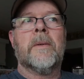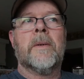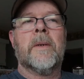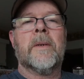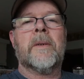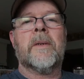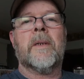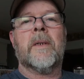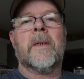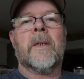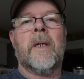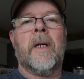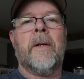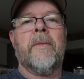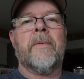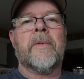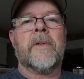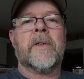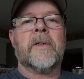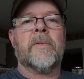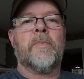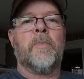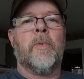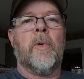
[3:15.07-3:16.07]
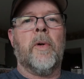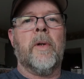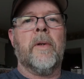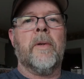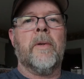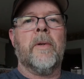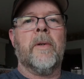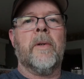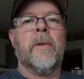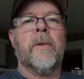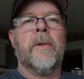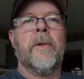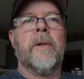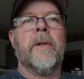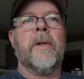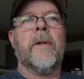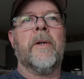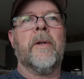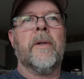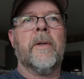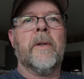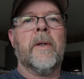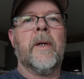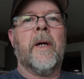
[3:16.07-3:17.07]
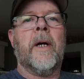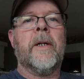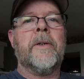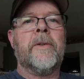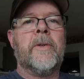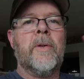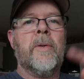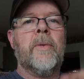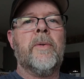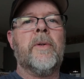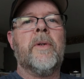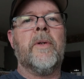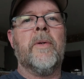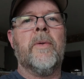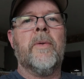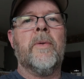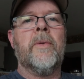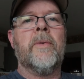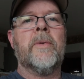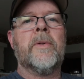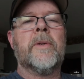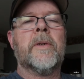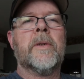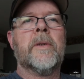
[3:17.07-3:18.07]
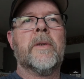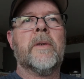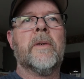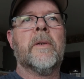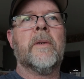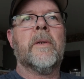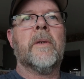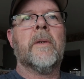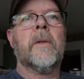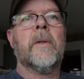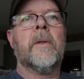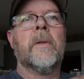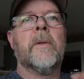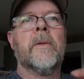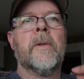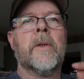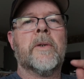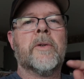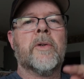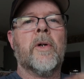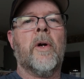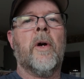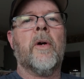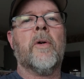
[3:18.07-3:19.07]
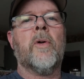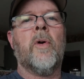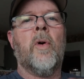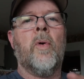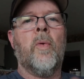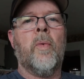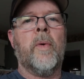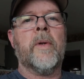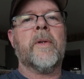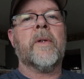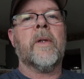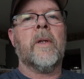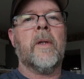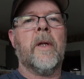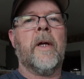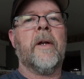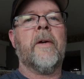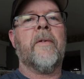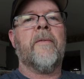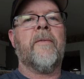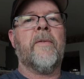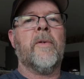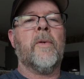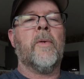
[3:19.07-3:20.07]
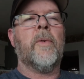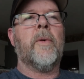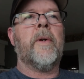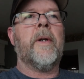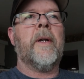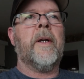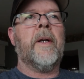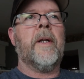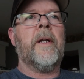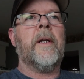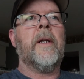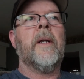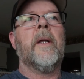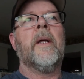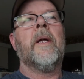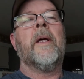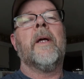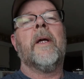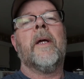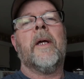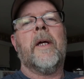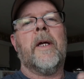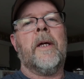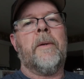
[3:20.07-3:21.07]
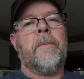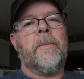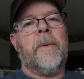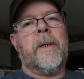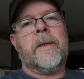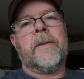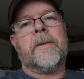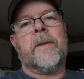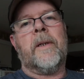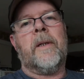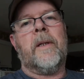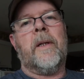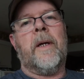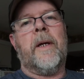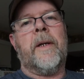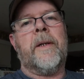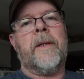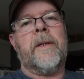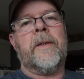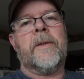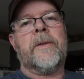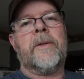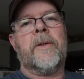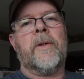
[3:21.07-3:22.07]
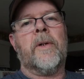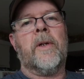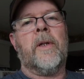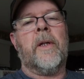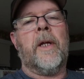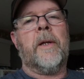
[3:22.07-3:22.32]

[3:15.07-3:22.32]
Just a kind of a spoiler alert here. I do use the charcoal with the lighter fluid in it. It makes it a lot easier to